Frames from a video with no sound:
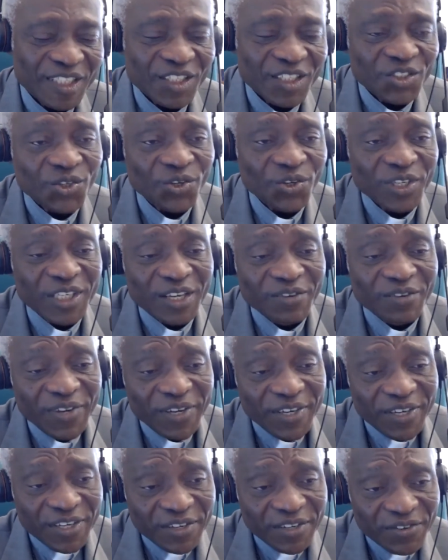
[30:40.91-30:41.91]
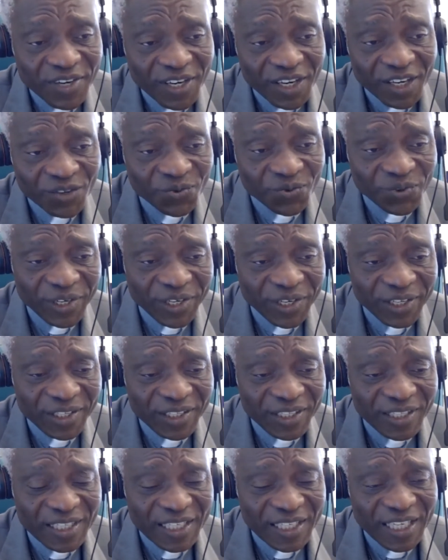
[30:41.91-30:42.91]
So in a very real way,
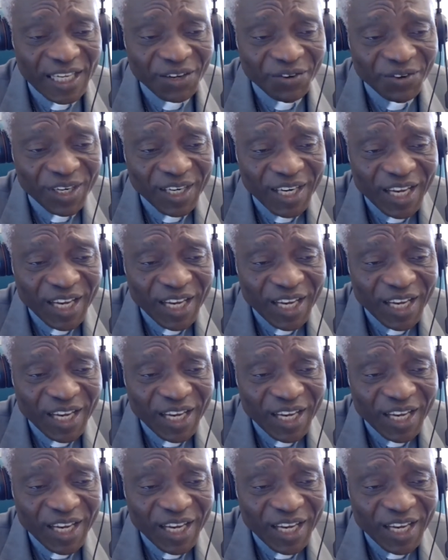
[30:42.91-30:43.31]
our